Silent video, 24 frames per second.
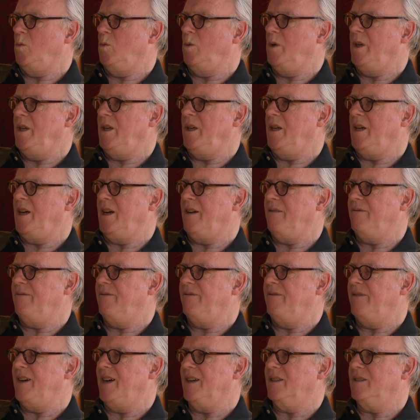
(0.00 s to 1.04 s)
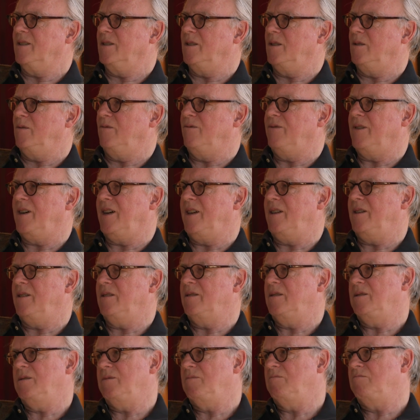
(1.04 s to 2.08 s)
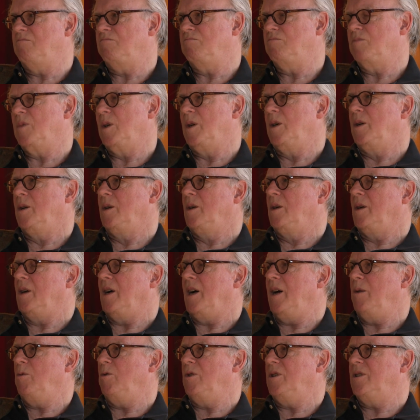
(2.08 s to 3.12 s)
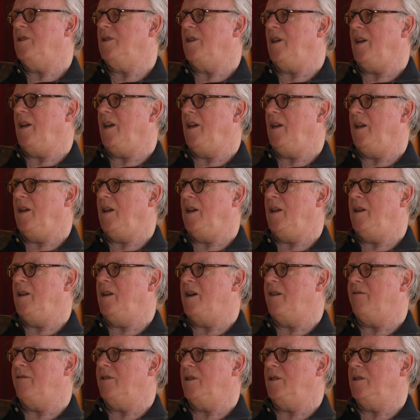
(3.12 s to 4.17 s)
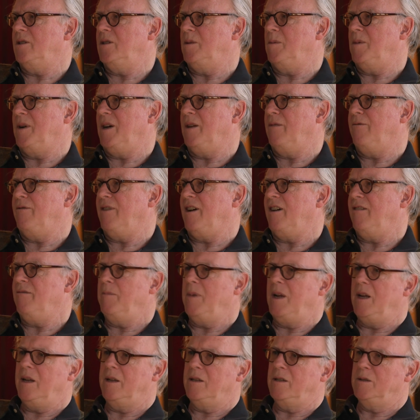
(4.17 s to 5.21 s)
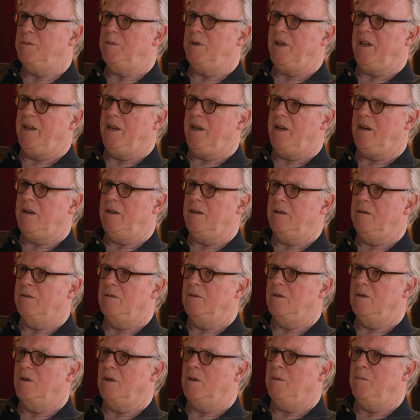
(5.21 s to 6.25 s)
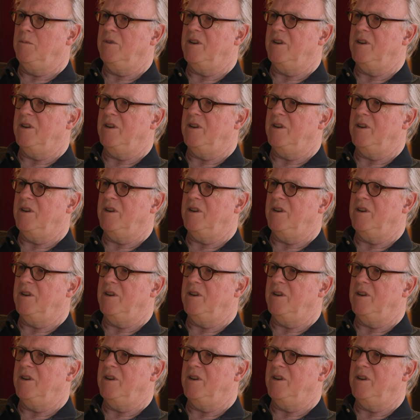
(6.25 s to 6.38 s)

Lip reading: We have actually defined, I would say, in the average, about 5 million per year on